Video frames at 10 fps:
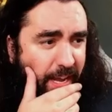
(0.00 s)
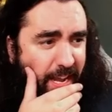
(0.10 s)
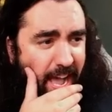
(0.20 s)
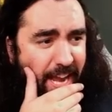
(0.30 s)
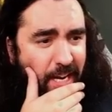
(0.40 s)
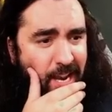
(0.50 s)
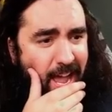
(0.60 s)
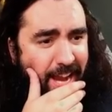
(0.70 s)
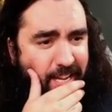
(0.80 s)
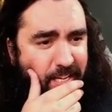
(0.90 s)
Kinda
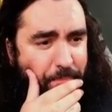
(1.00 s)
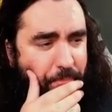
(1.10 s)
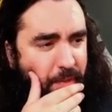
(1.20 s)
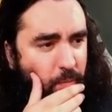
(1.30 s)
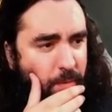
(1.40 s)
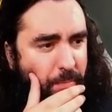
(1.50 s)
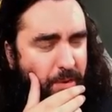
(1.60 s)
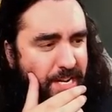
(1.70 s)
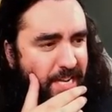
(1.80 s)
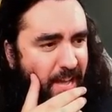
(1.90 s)
like it. I will be
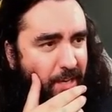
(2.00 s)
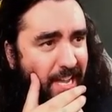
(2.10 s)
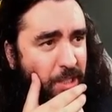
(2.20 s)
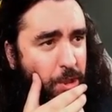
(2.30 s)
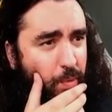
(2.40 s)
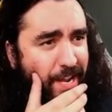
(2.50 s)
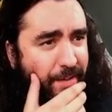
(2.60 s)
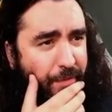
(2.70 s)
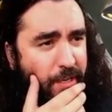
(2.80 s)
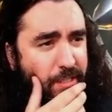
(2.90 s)
bringing down the Ledger Shredder
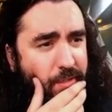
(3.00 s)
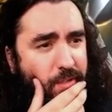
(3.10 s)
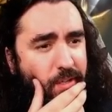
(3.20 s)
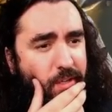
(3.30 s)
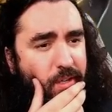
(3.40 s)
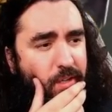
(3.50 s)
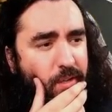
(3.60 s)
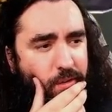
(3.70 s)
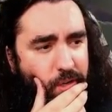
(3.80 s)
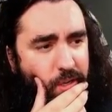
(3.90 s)
first.
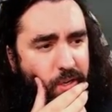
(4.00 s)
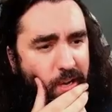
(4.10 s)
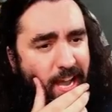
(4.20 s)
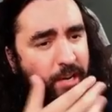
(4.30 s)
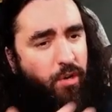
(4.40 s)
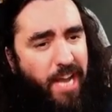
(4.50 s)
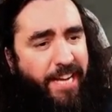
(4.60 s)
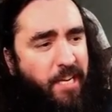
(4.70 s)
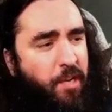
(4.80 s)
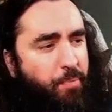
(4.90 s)
Uh, I don't
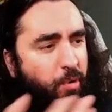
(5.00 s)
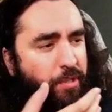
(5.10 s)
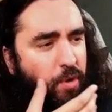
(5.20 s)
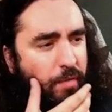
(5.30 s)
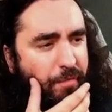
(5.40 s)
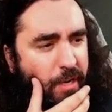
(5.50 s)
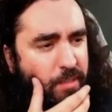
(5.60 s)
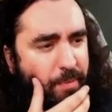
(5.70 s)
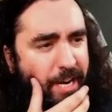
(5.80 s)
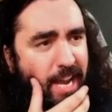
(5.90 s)
like that the opponent's going
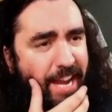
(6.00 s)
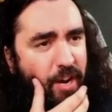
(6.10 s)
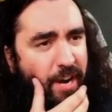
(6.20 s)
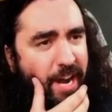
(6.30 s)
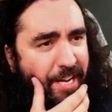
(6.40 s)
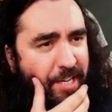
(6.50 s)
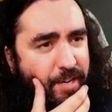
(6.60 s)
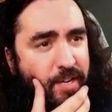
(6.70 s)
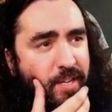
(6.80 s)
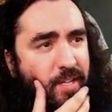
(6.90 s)
first, but I like our hand
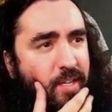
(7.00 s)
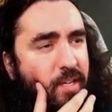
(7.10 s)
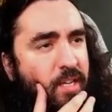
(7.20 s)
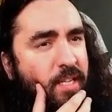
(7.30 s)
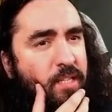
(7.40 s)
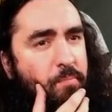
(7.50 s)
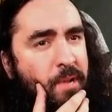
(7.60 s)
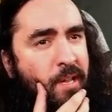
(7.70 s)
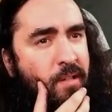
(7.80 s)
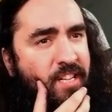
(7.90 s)
here. It is
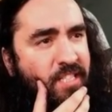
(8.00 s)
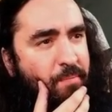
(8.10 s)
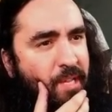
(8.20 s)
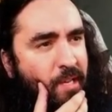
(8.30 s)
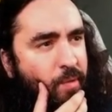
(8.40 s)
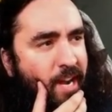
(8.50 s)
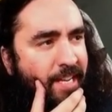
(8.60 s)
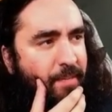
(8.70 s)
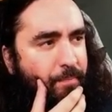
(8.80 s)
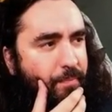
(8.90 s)
mill, it's mill,
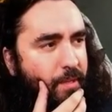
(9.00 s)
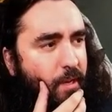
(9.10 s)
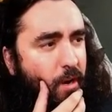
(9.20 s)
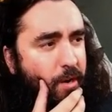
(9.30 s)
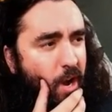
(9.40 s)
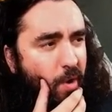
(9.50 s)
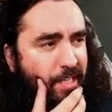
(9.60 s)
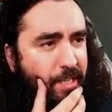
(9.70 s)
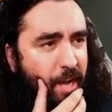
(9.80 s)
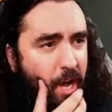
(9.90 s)
right? Oh no,
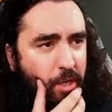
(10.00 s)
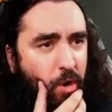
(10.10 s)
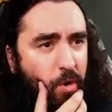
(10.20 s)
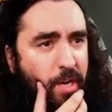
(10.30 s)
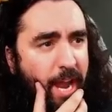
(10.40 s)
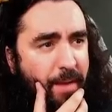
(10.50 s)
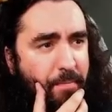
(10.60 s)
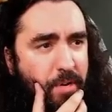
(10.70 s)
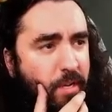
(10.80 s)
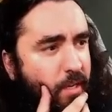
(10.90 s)
it's not. Okay.
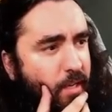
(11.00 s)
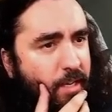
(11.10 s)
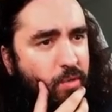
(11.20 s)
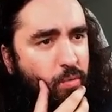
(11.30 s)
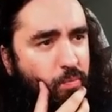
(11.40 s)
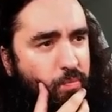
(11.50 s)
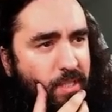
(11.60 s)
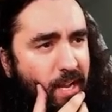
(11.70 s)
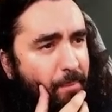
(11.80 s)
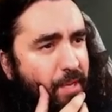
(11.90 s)
It is
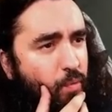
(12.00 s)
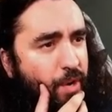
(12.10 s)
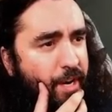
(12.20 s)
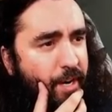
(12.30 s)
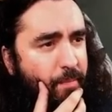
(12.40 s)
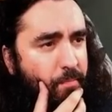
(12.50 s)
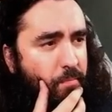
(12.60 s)
something weird.